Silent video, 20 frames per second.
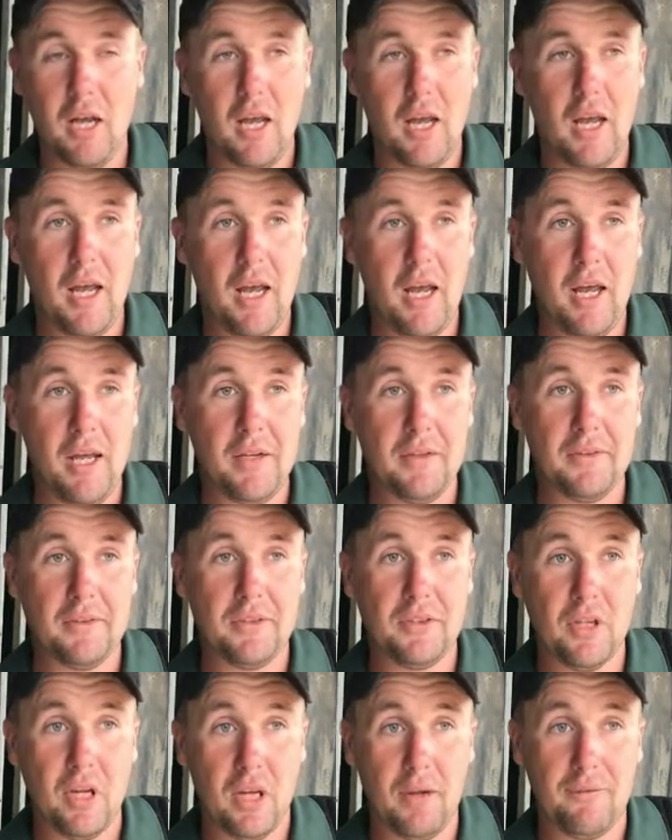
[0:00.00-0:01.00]

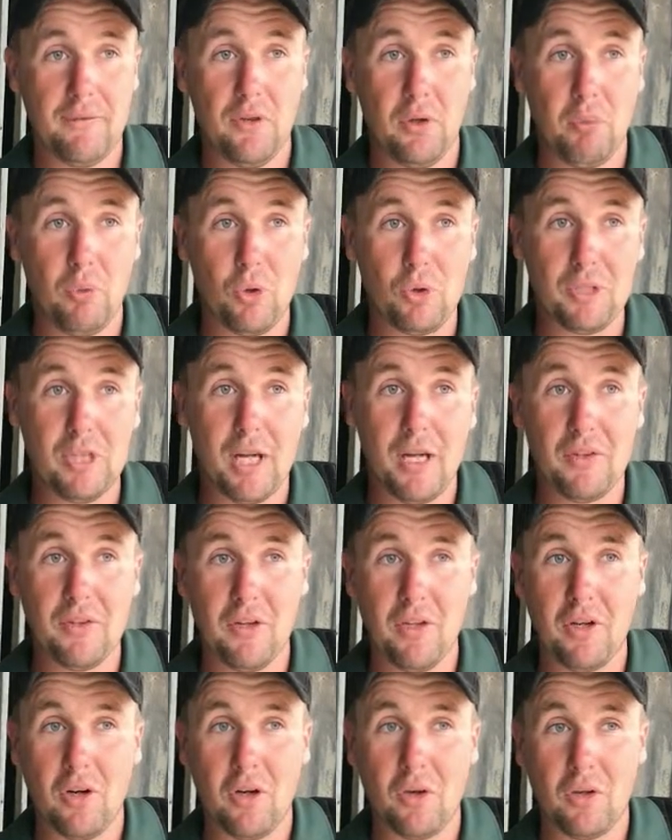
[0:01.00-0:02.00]
and a few more days
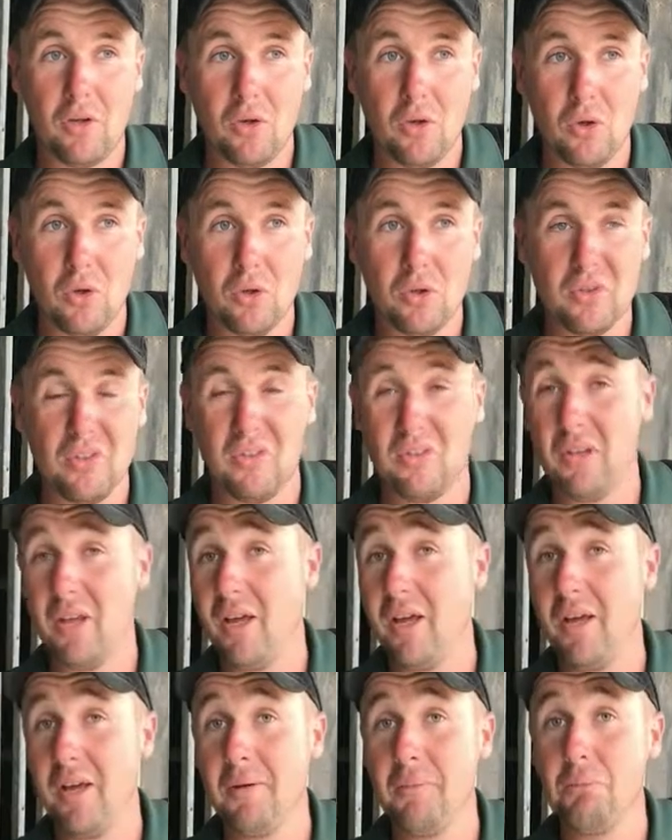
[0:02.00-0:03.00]
in on course.
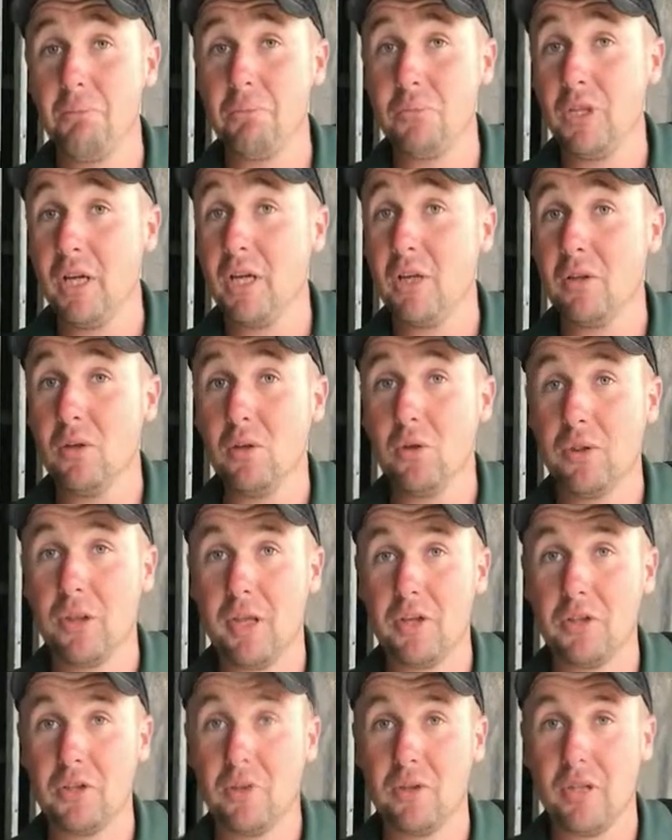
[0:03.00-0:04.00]
And yeah, look,
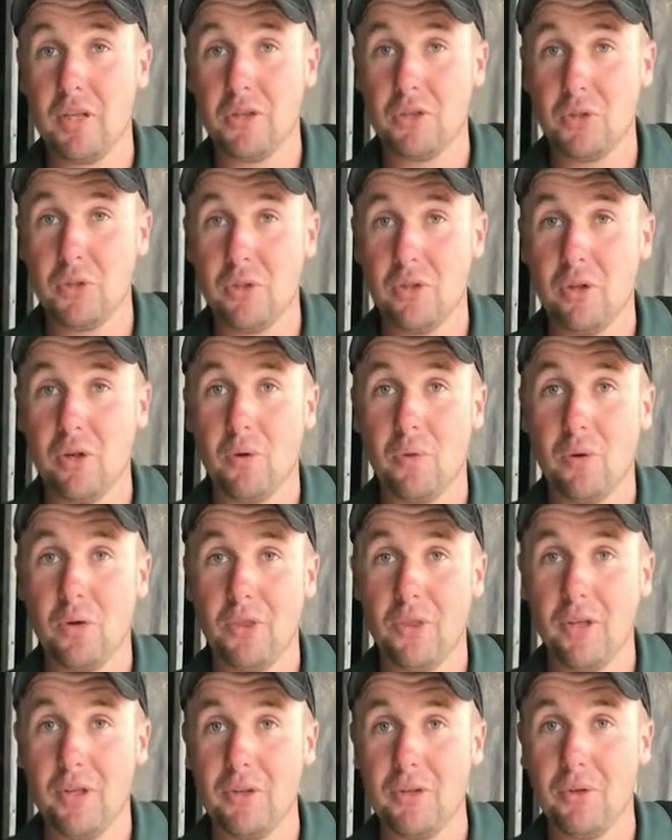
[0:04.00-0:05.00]
they should know
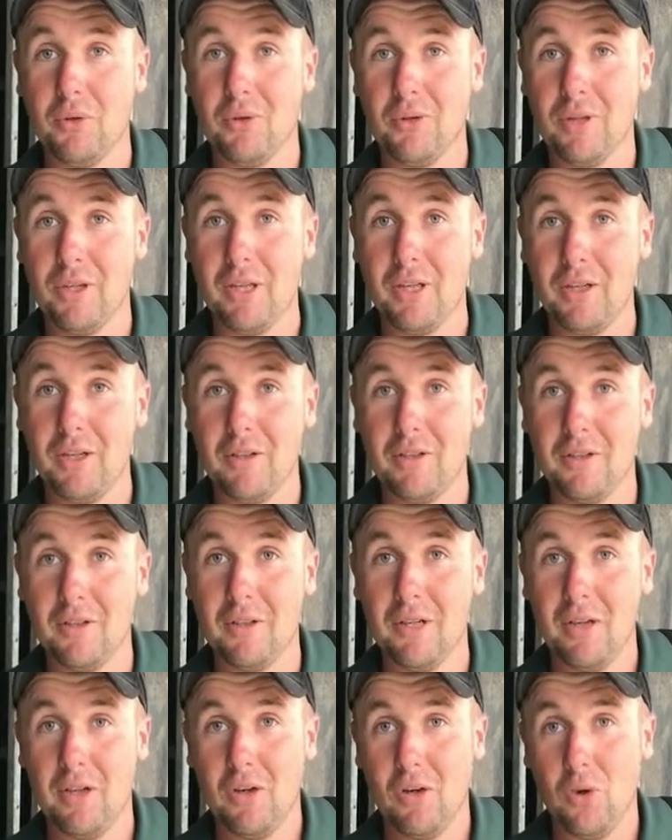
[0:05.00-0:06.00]
what they're doing then, and
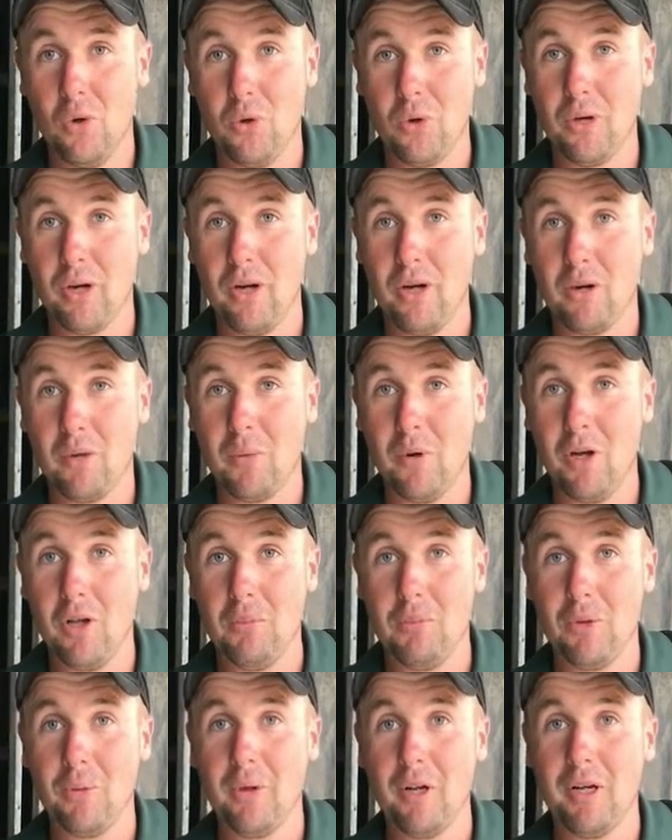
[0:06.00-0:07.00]
all going well,
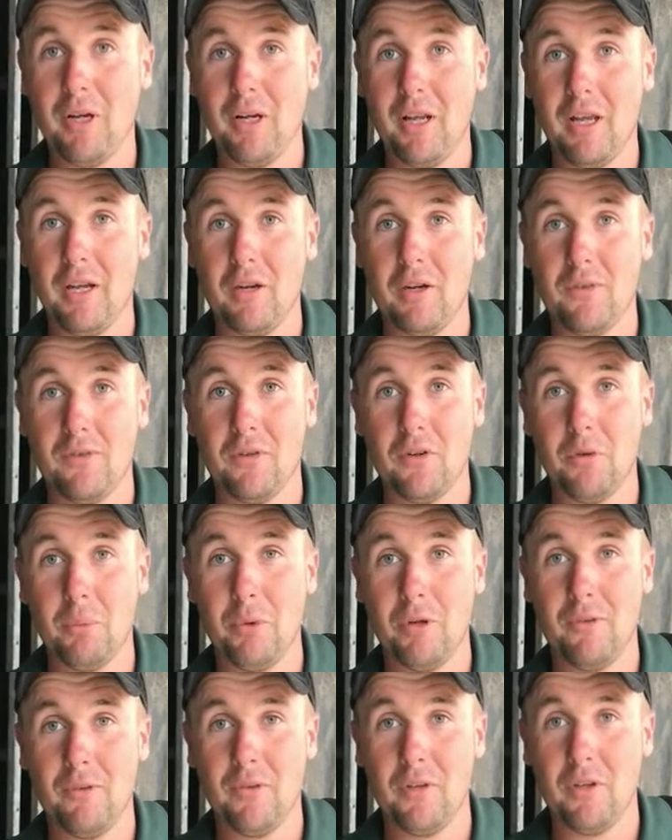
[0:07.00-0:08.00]
be ready to head off for a
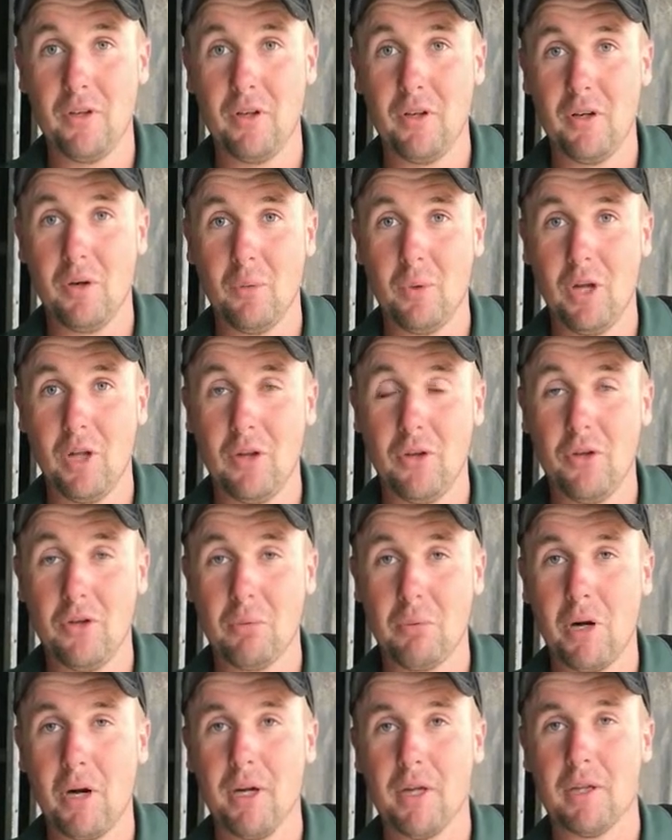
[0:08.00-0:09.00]
bit of a well-earned
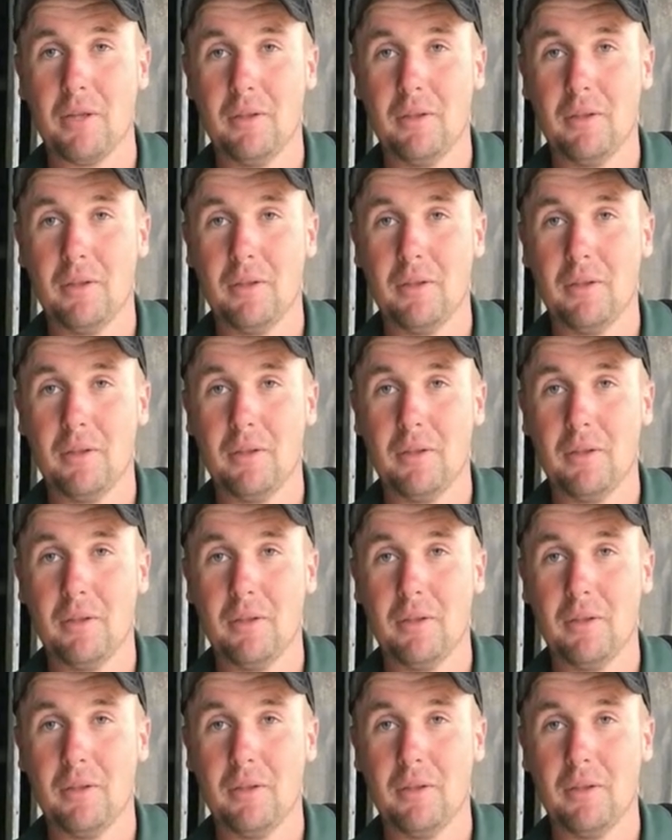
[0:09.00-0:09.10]
break.